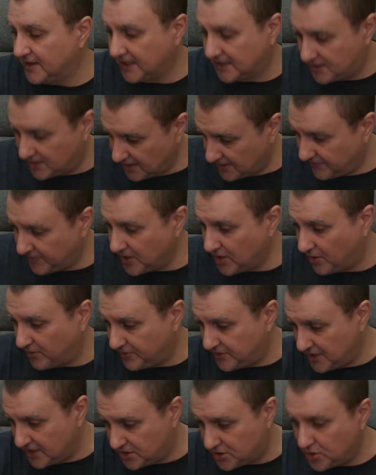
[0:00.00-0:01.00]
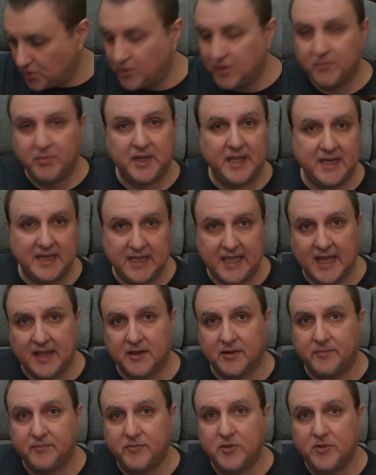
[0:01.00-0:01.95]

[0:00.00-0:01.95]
Like these two can play together.